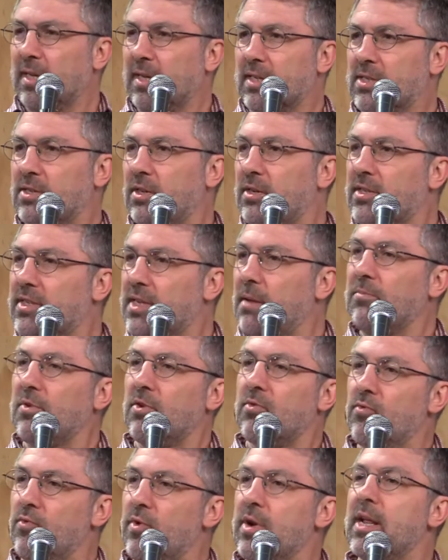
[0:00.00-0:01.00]
So there's
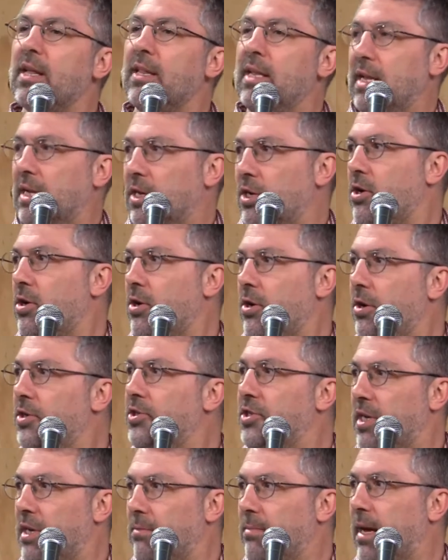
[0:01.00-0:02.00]
something really
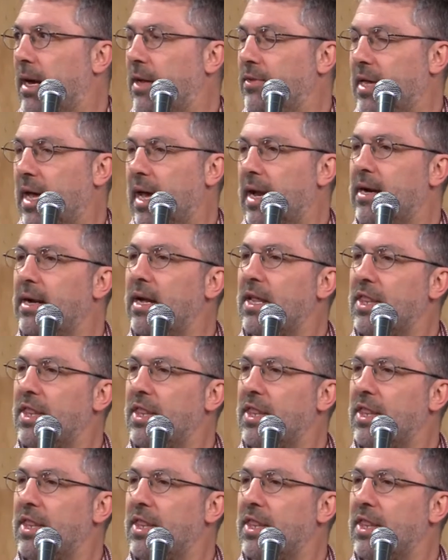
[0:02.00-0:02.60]
encouraging about that. And I